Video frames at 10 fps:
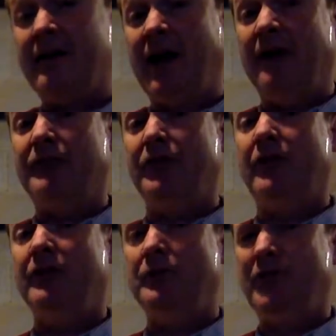after you give
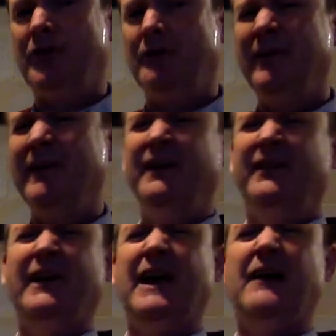them to them. They
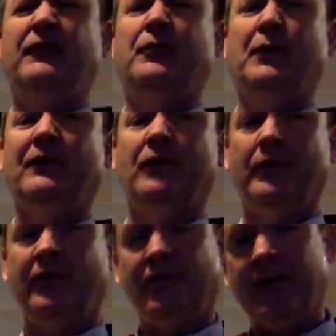can have some
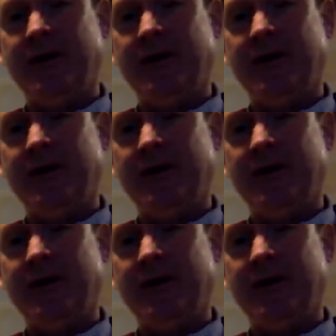resources and they